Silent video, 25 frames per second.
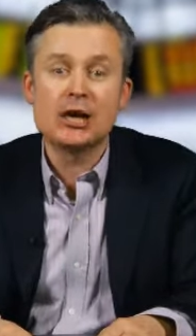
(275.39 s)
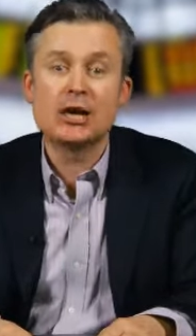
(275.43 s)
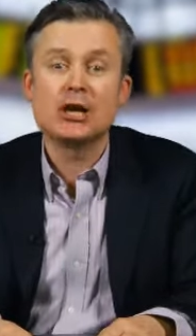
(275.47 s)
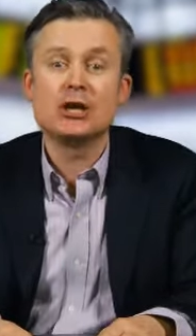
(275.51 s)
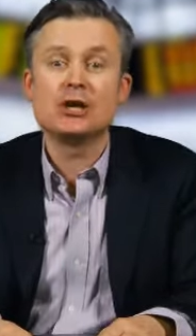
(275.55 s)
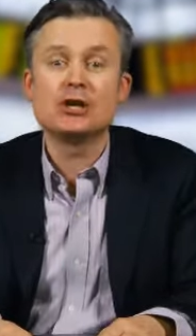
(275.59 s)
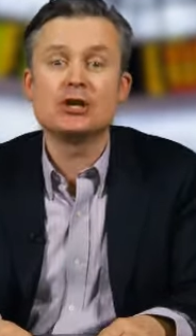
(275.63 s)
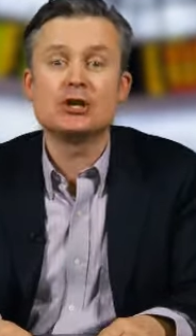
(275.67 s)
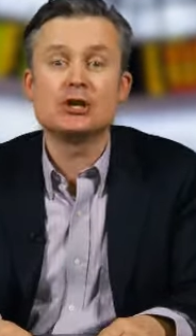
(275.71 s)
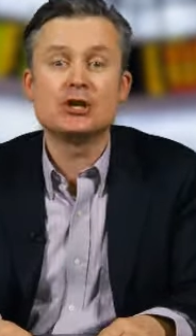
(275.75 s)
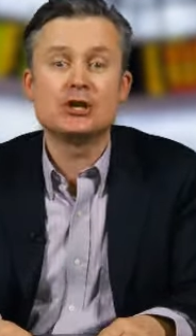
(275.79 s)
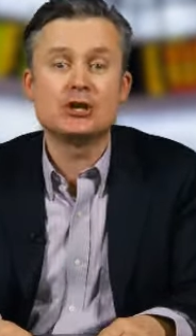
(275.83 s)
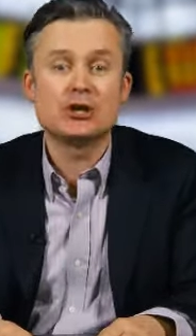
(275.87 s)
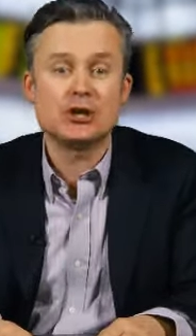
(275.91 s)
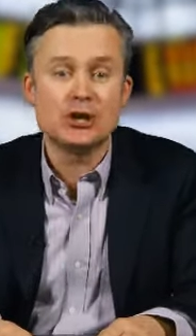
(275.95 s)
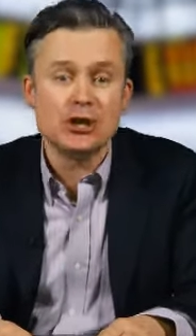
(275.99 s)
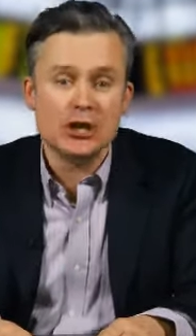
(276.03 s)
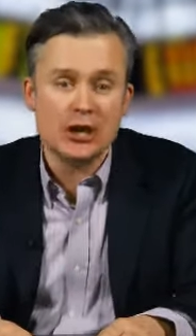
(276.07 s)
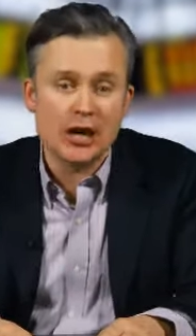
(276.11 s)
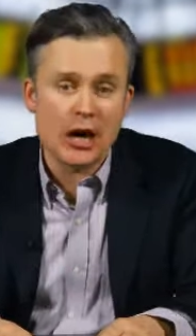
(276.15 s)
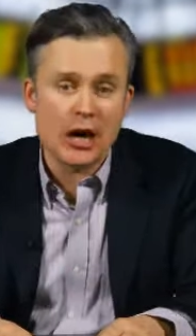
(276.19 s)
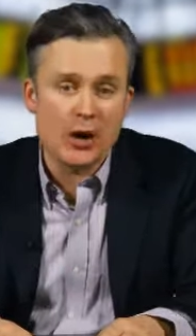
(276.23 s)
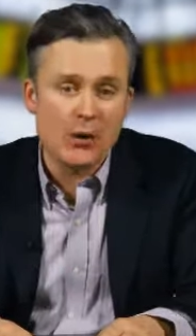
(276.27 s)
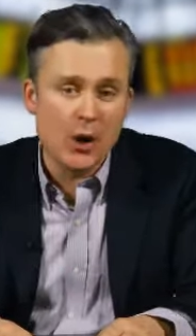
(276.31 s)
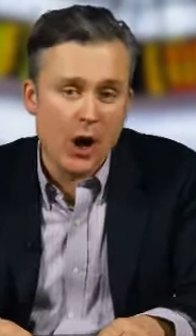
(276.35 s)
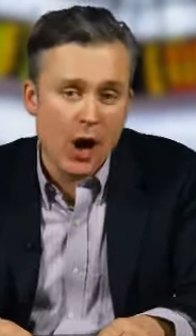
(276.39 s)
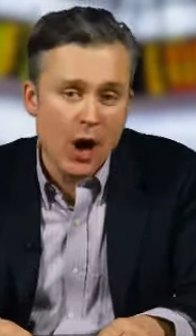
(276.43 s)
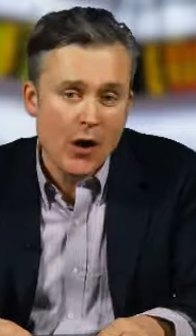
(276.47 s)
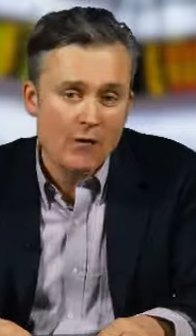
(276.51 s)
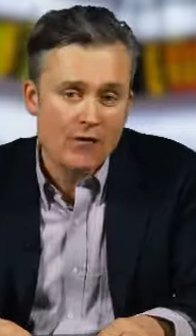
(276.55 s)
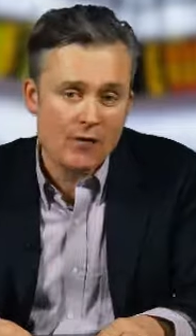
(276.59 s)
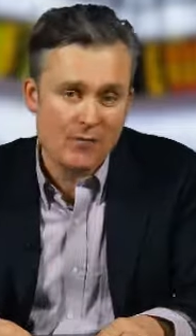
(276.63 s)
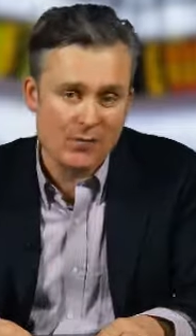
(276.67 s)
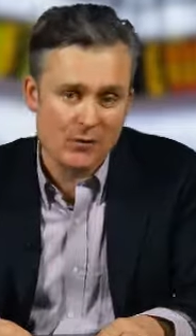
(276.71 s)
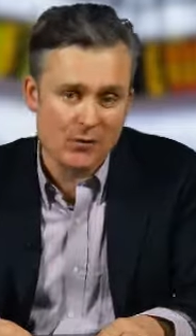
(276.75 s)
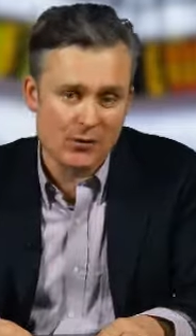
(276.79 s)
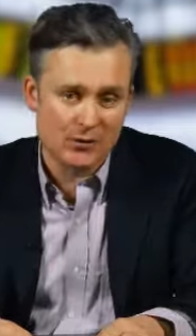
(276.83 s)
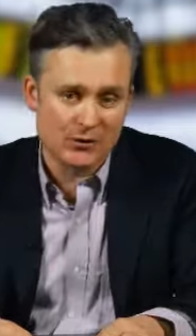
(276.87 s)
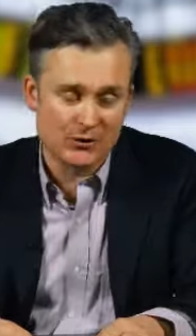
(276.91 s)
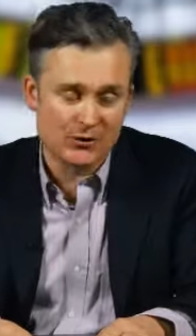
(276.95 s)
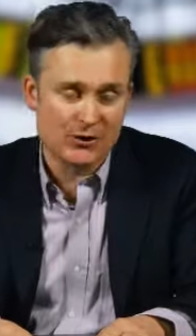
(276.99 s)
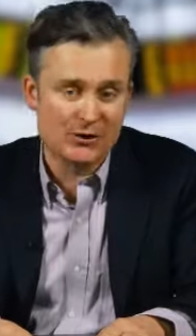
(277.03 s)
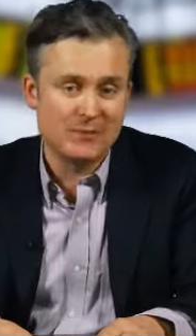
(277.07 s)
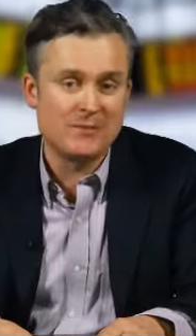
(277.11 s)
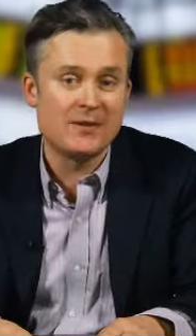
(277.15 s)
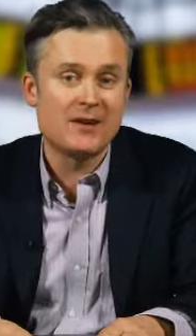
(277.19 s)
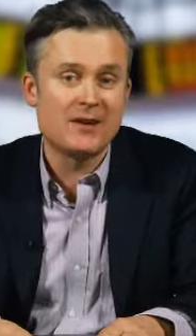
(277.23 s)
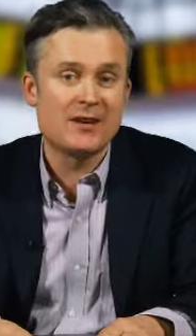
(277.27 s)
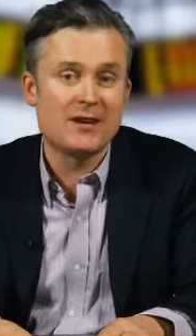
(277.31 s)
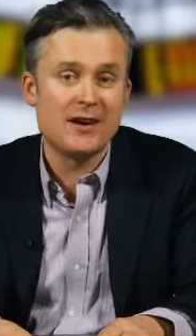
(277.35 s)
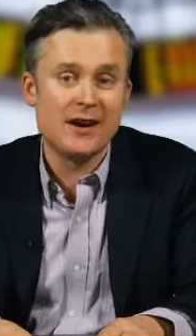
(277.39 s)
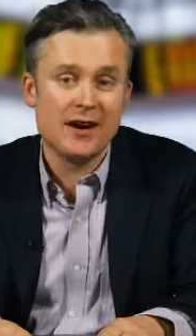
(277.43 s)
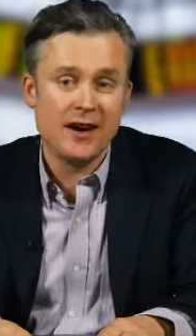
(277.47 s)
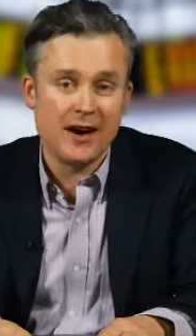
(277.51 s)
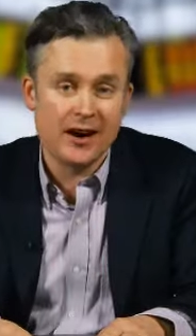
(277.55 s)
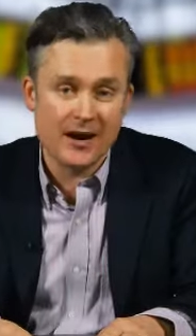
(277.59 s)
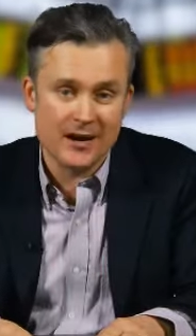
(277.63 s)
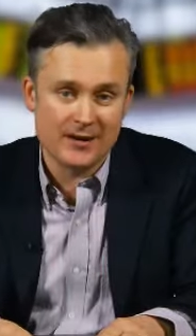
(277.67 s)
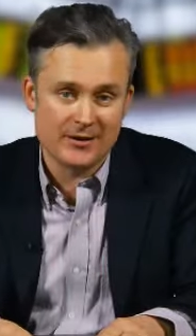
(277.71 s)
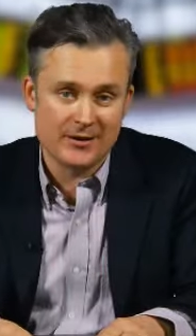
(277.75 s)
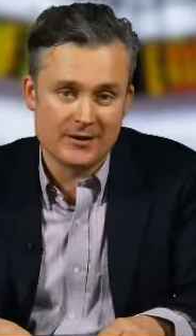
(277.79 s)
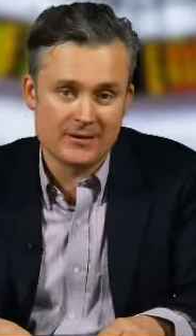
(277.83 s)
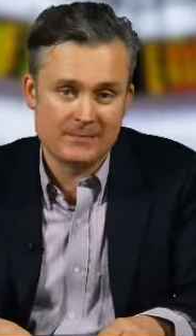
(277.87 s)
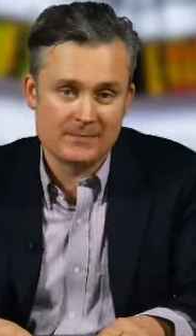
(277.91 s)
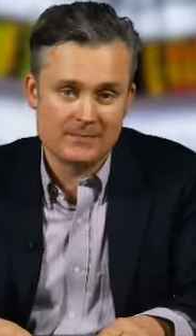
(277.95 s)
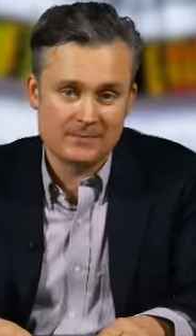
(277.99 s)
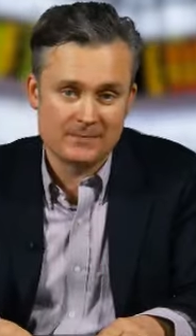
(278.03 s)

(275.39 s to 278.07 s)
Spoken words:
you shouldn't go overboard on them either.